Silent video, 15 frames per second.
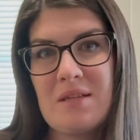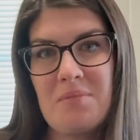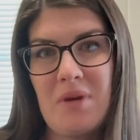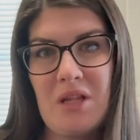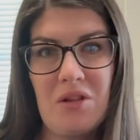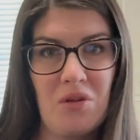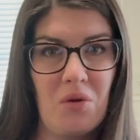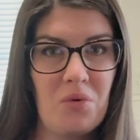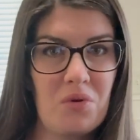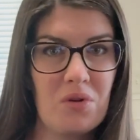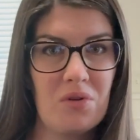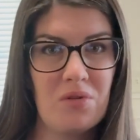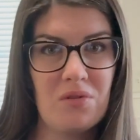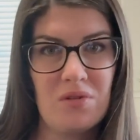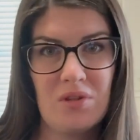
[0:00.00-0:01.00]
that my
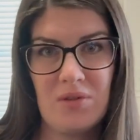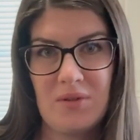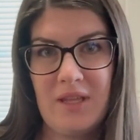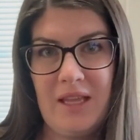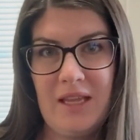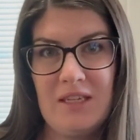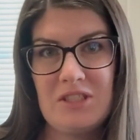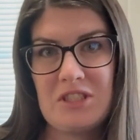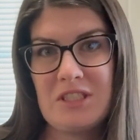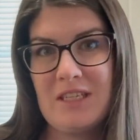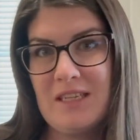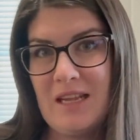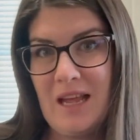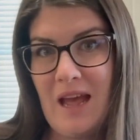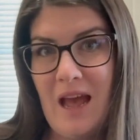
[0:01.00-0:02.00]
local
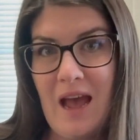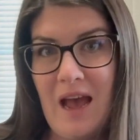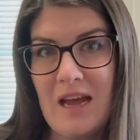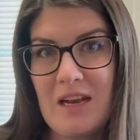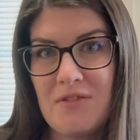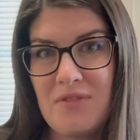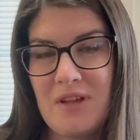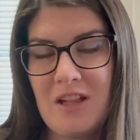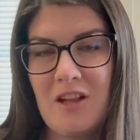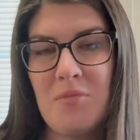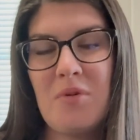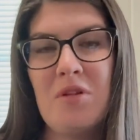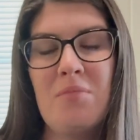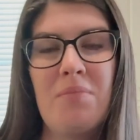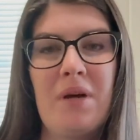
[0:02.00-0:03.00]
location had
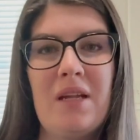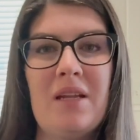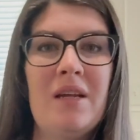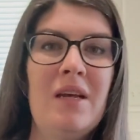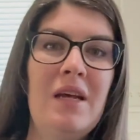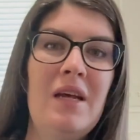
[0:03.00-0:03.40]
available, but